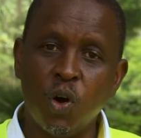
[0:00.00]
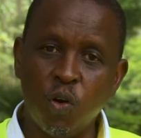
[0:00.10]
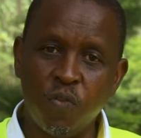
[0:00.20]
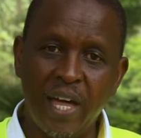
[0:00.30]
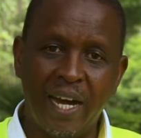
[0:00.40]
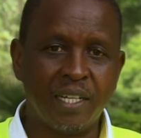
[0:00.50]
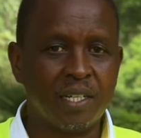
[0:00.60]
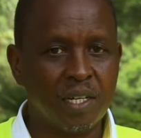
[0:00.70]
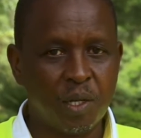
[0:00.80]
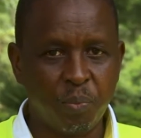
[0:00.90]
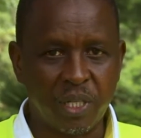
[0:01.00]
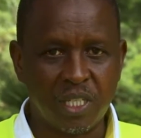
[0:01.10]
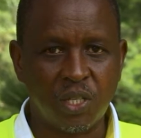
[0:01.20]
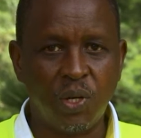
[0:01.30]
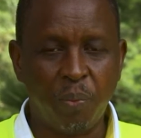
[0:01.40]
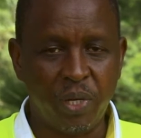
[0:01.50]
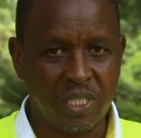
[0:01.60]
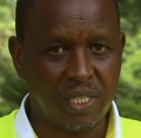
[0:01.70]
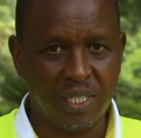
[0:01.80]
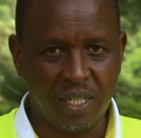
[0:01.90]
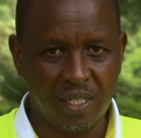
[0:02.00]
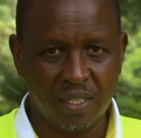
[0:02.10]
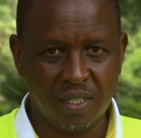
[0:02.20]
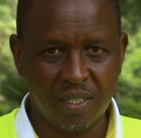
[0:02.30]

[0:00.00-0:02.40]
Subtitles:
of that particular pesticide.